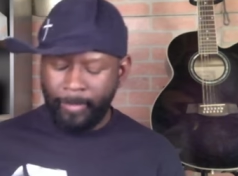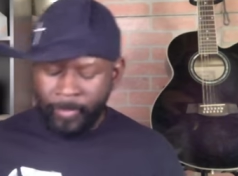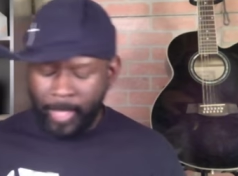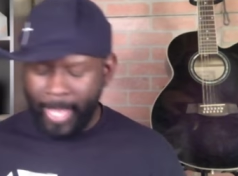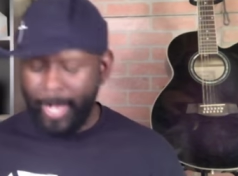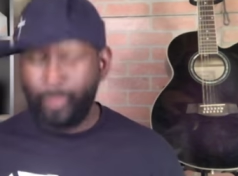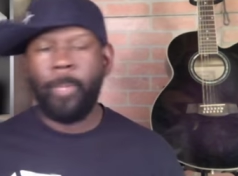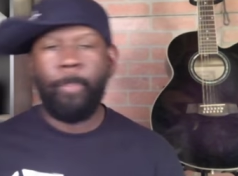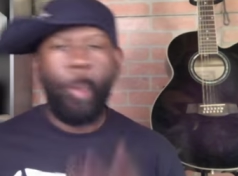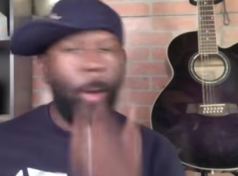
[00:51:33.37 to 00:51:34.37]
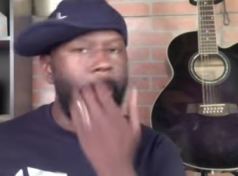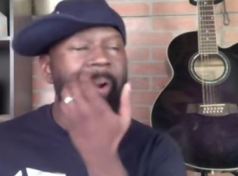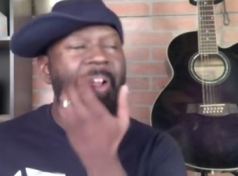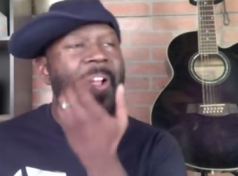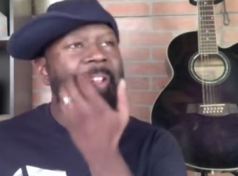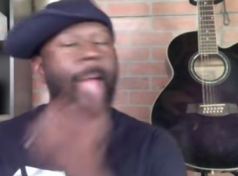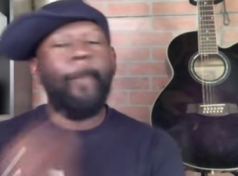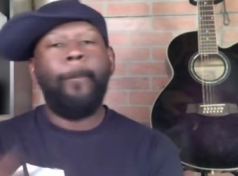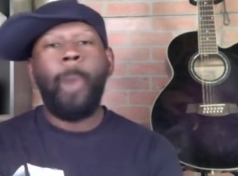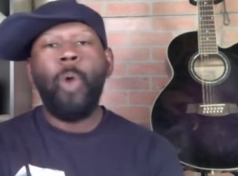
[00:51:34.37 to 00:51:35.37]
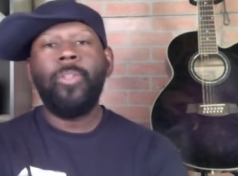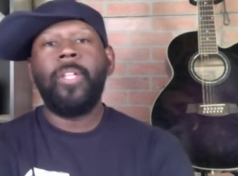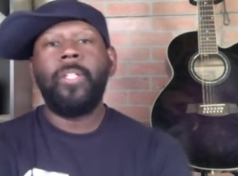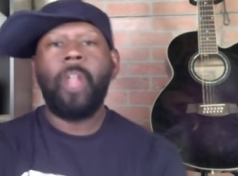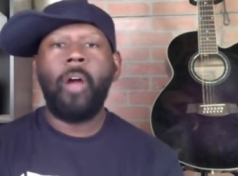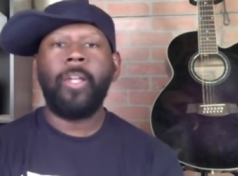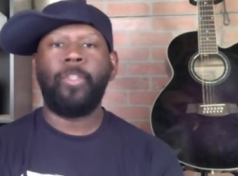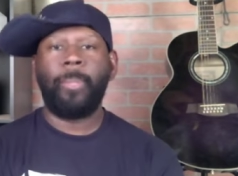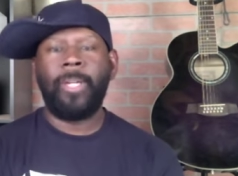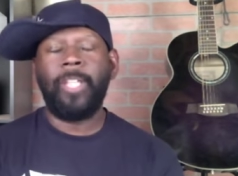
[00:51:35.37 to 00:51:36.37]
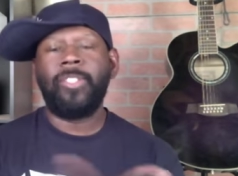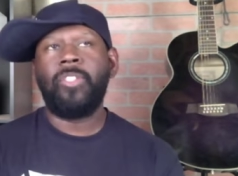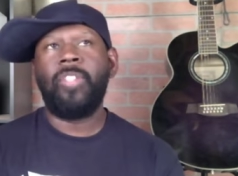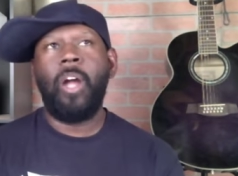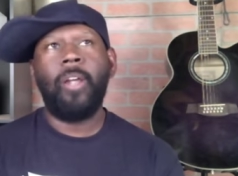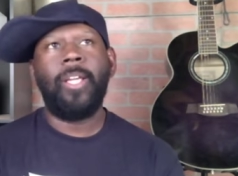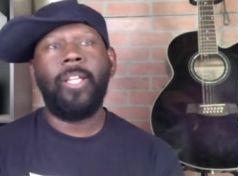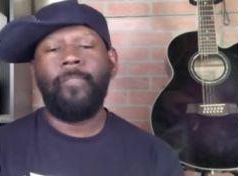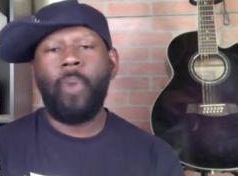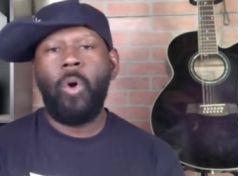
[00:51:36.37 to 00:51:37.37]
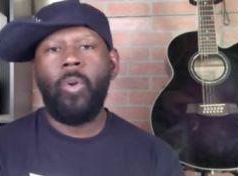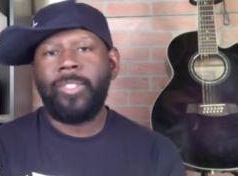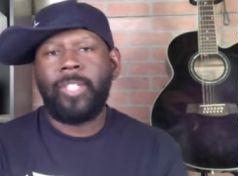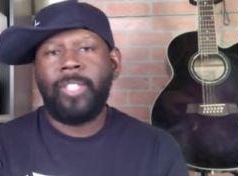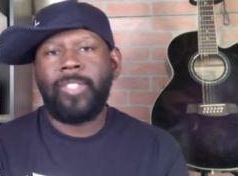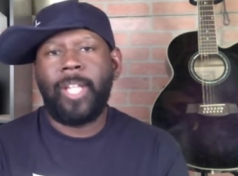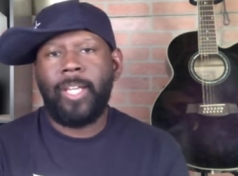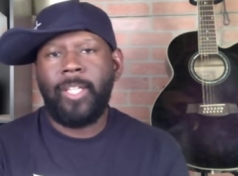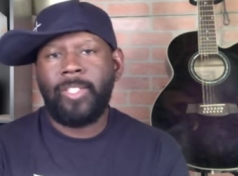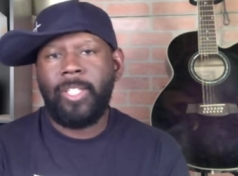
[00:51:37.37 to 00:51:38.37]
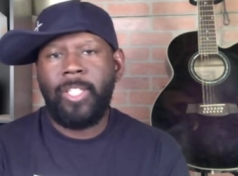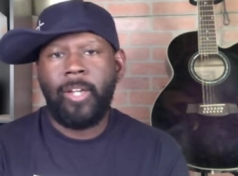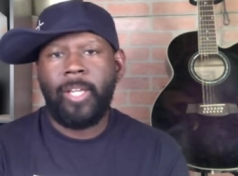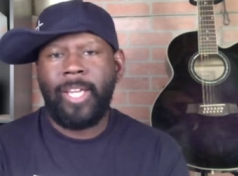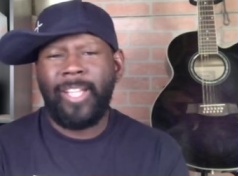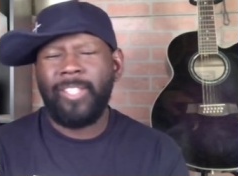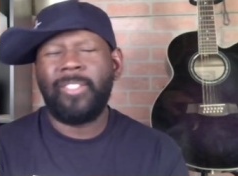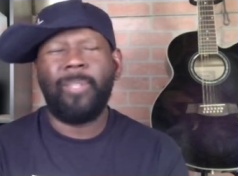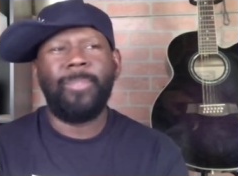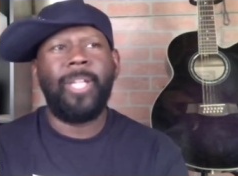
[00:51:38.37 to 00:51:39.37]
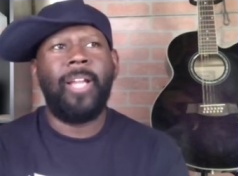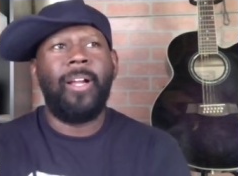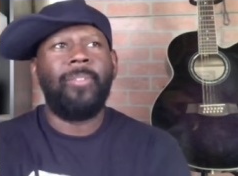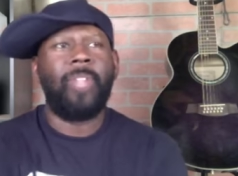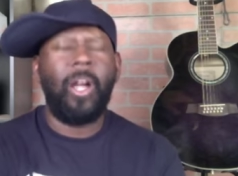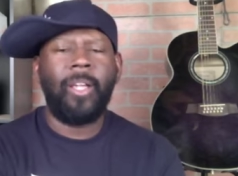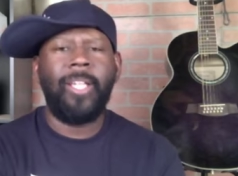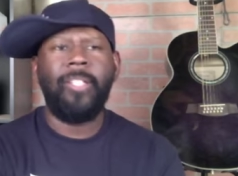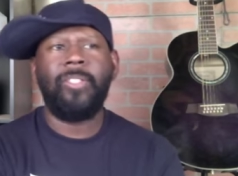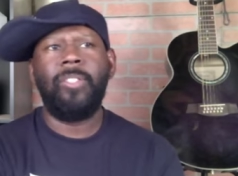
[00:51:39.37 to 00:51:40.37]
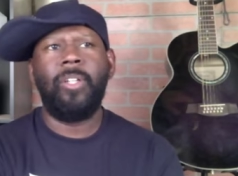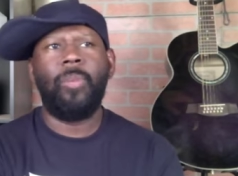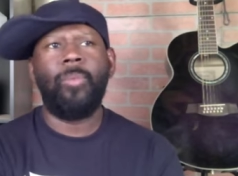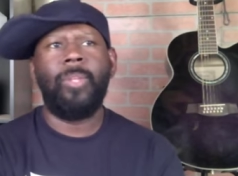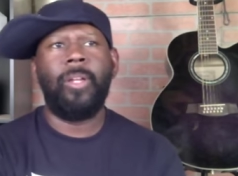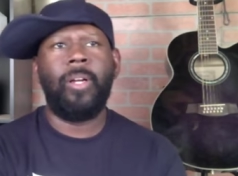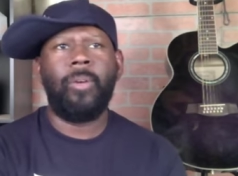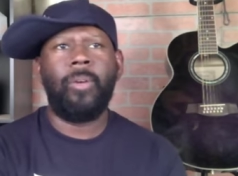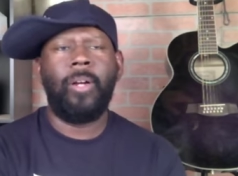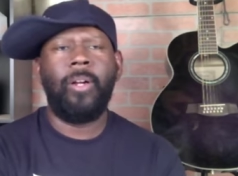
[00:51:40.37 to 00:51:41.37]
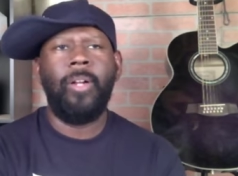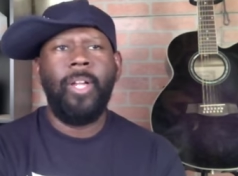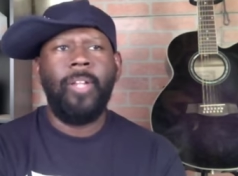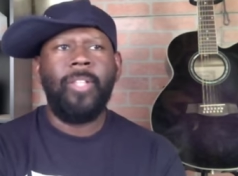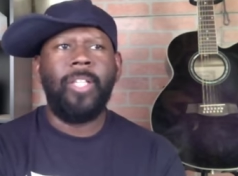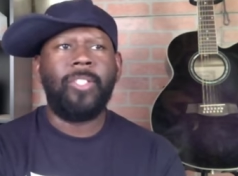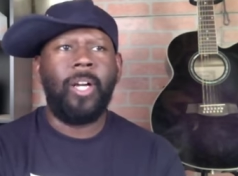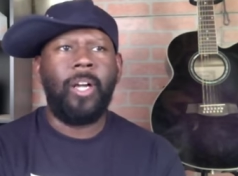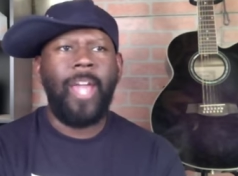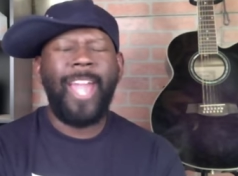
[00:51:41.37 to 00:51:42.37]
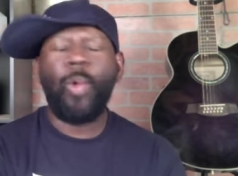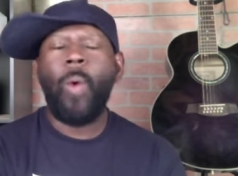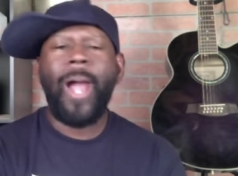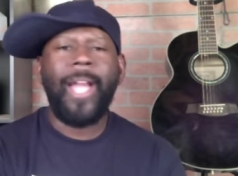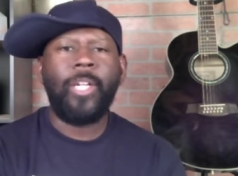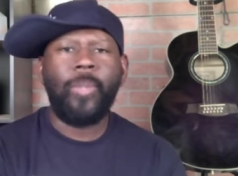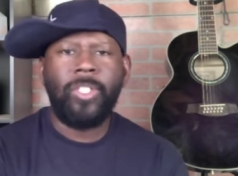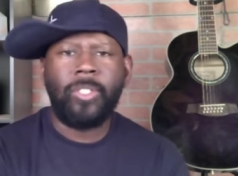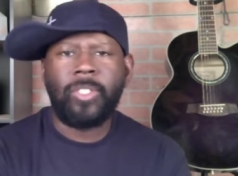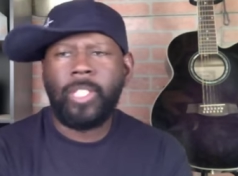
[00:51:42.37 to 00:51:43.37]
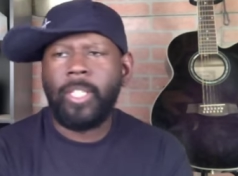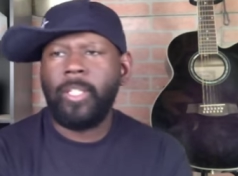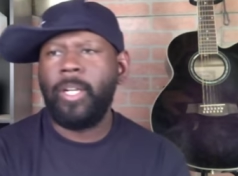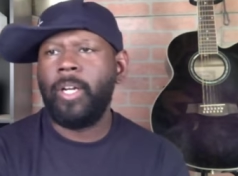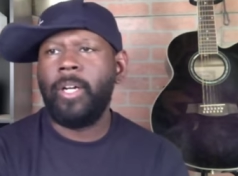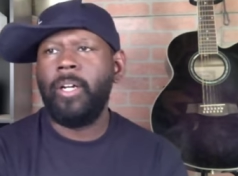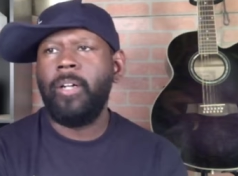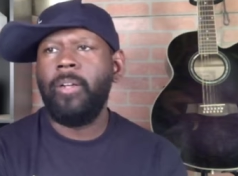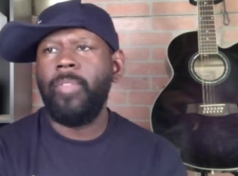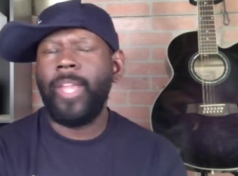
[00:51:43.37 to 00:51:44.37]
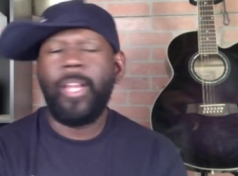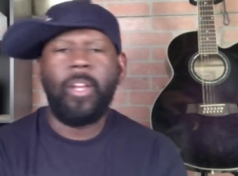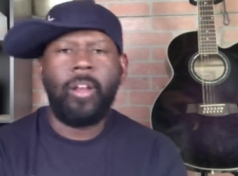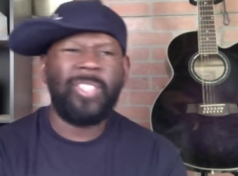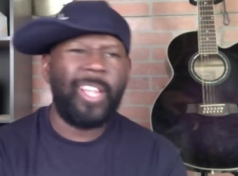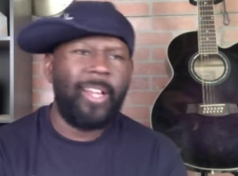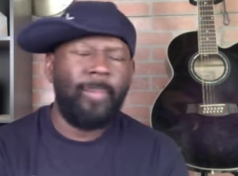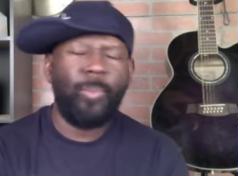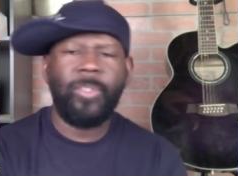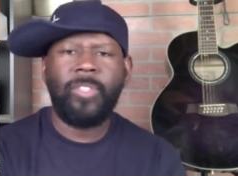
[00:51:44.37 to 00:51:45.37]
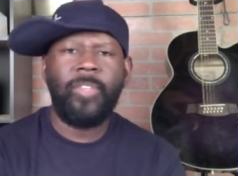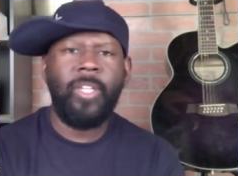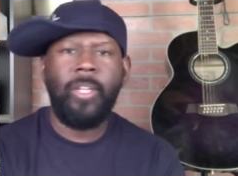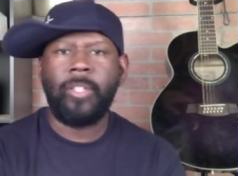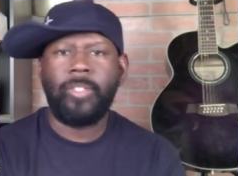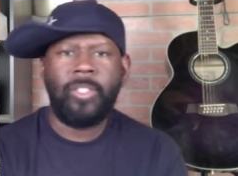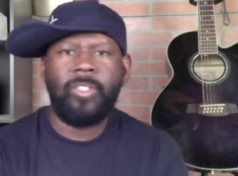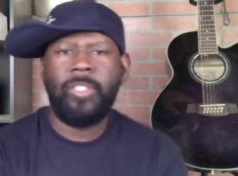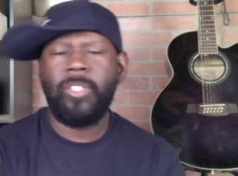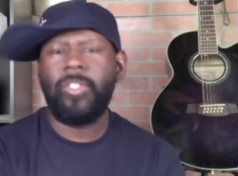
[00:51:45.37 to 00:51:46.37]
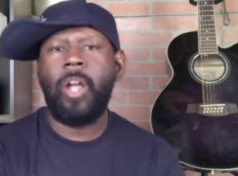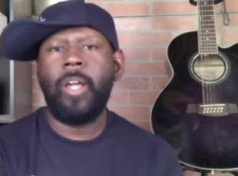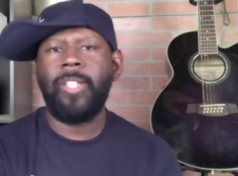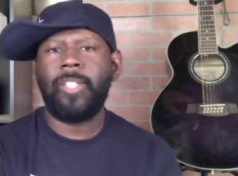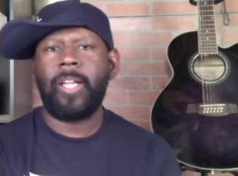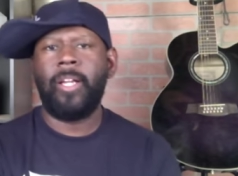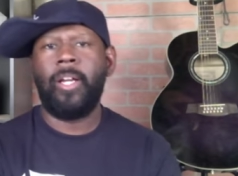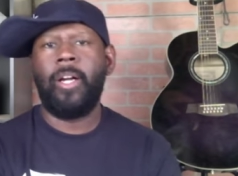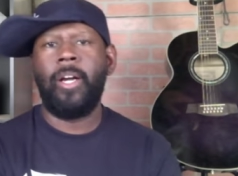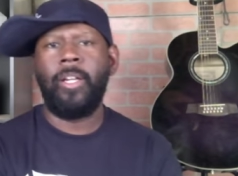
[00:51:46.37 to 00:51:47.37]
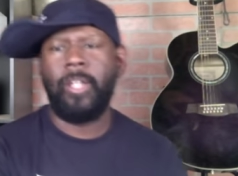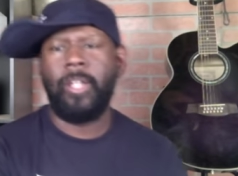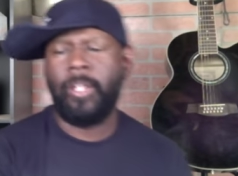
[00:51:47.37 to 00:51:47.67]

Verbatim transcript: And it was important that both of the donkeys are because this donkey, the foal, is it's like a, it's a yearling. And, some, and uh, donkeys, you know, uh, uh these uh, equine creatures can uh, they can nurse like upwards of a year. So this, this donkey's like a, a, a,